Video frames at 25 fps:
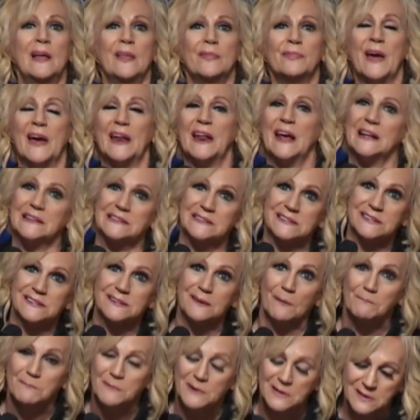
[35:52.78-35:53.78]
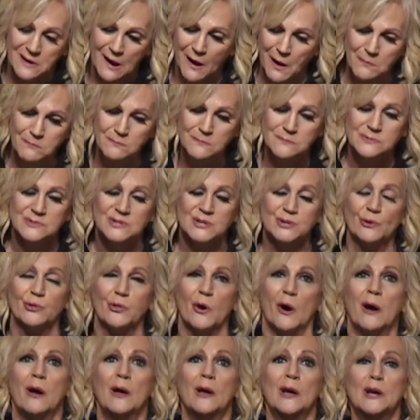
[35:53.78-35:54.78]
that had succumbed to
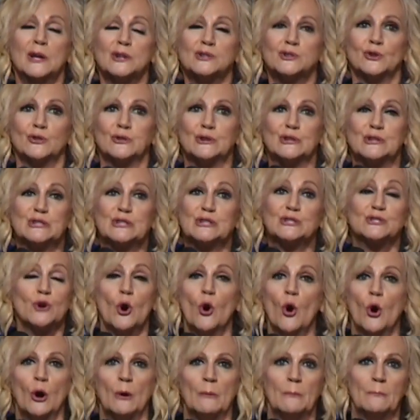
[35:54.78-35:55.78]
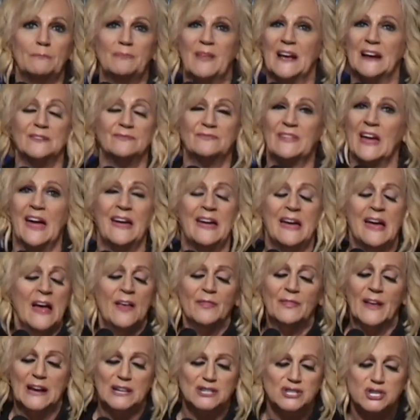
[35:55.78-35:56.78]
the, to the storm. They, they,
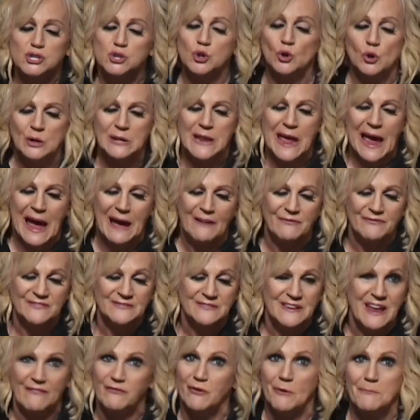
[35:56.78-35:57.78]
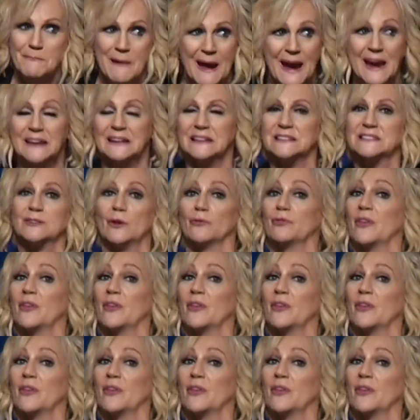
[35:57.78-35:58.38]
they should have never made it. So